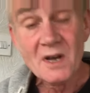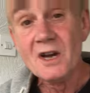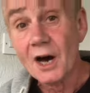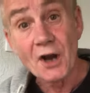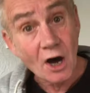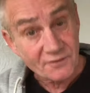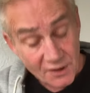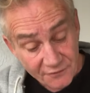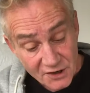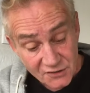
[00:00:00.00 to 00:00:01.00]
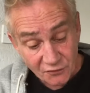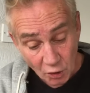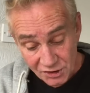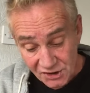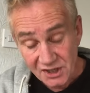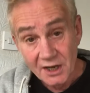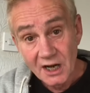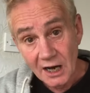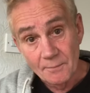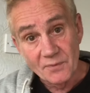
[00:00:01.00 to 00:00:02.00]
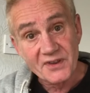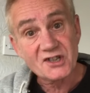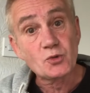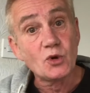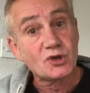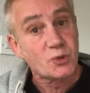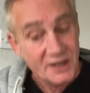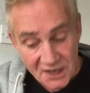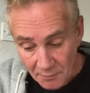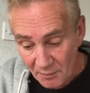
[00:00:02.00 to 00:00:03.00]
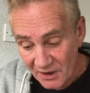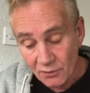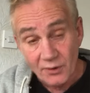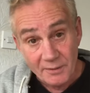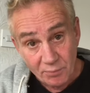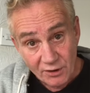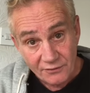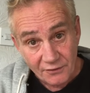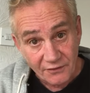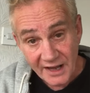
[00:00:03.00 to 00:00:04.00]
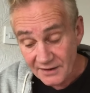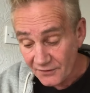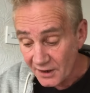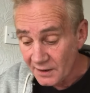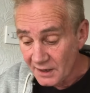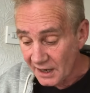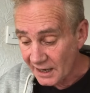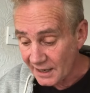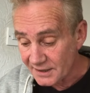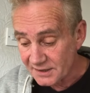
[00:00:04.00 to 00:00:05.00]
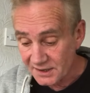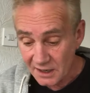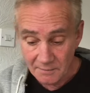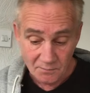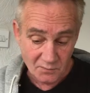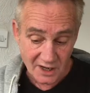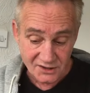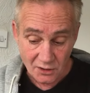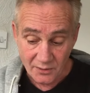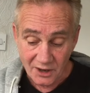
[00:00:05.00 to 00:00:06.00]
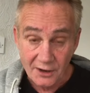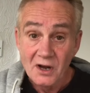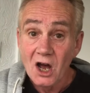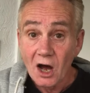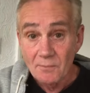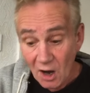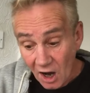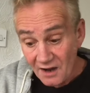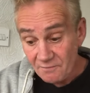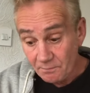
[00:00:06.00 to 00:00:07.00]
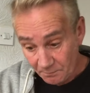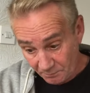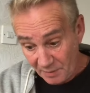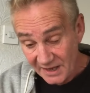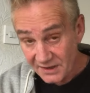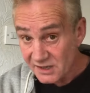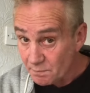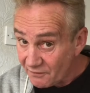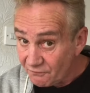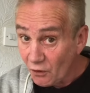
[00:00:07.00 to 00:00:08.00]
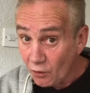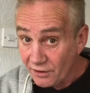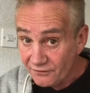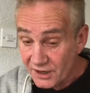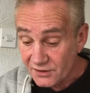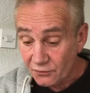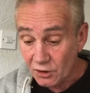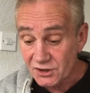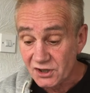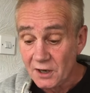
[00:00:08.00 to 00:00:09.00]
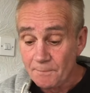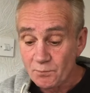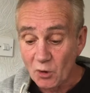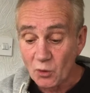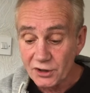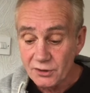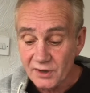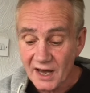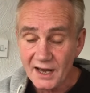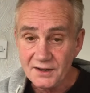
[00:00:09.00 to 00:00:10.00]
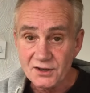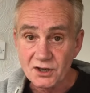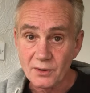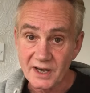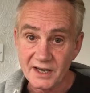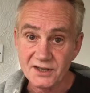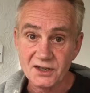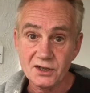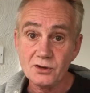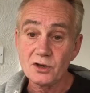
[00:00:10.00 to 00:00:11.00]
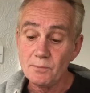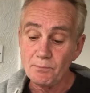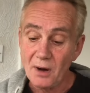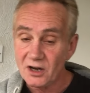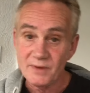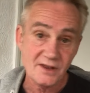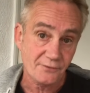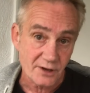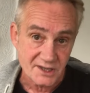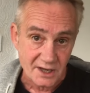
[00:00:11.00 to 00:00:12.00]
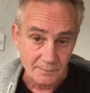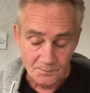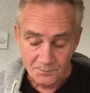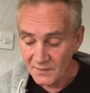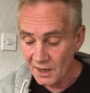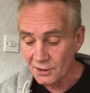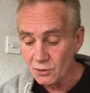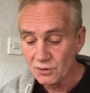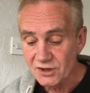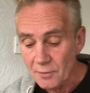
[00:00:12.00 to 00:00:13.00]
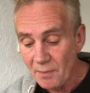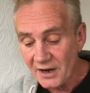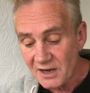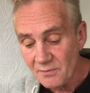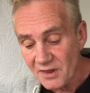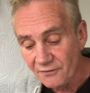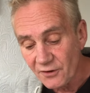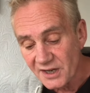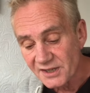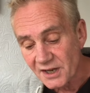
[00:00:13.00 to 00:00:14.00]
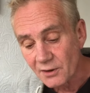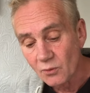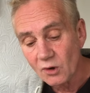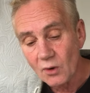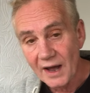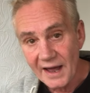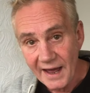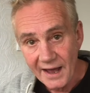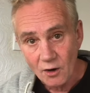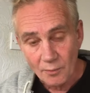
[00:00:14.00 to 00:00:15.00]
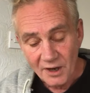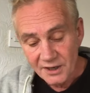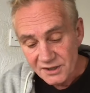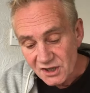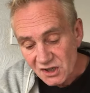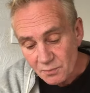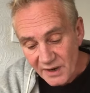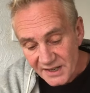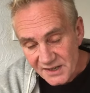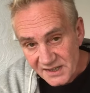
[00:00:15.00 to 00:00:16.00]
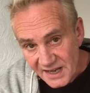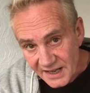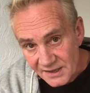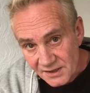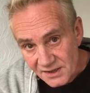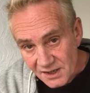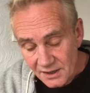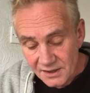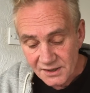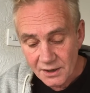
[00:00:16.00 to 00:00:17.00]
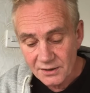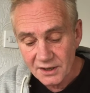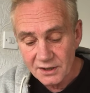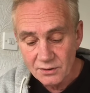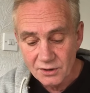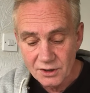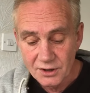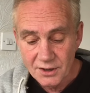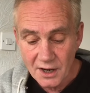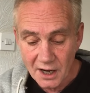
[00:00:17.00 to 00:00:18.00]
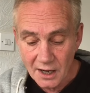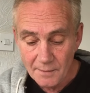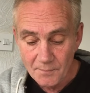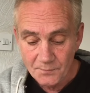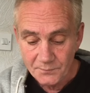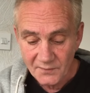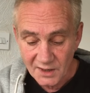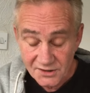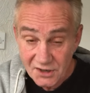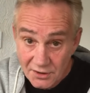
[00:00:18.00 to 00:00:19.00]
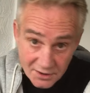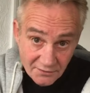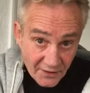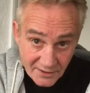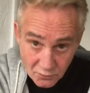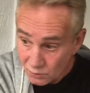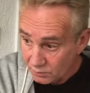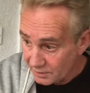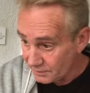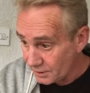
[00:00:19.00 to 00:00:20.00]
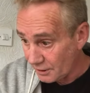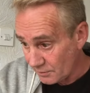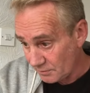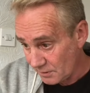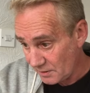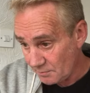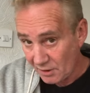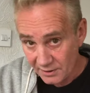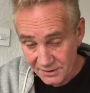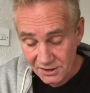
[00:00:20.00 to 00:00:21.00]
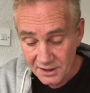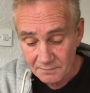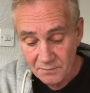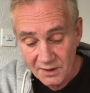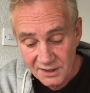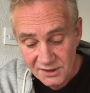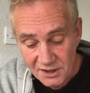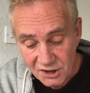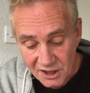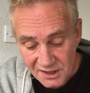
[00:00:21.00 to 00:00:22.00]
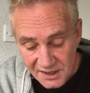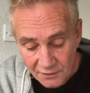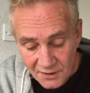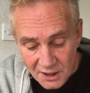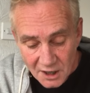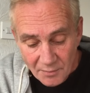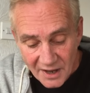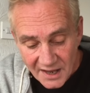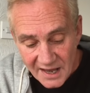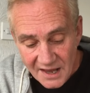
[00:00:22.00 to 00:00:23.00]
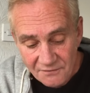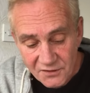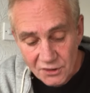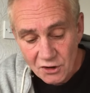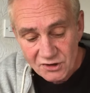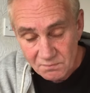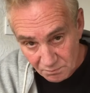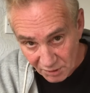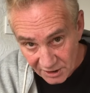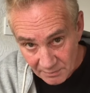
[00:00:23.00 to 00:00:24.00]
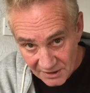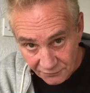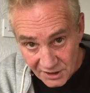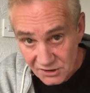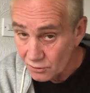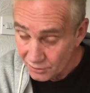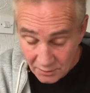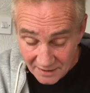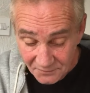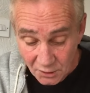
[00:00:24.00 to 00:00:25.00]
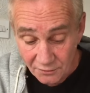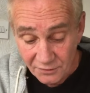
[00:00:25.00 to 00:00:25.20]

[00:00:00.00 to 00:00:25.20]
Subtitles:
after the first frost, this will sweeten up a bit, or will improve the flavour. And so there we go. I've picked these before the first frost, but what you can do is you can bung them in the freezer. And also, bunging them in the freezer will help to split the skins, so that you can, so that the flavour will, impart into the gin itself. But if you're not putting them in the freezer, or you haven't got